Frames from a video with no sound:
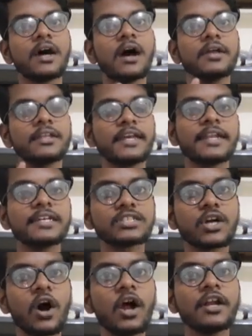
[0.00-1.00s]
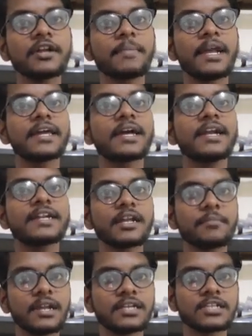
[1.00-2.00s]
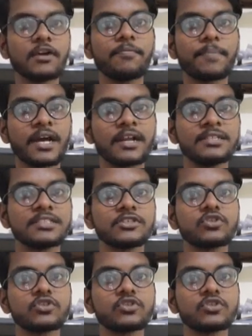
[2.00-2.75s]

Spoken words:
it is called medical termination of pregnancy.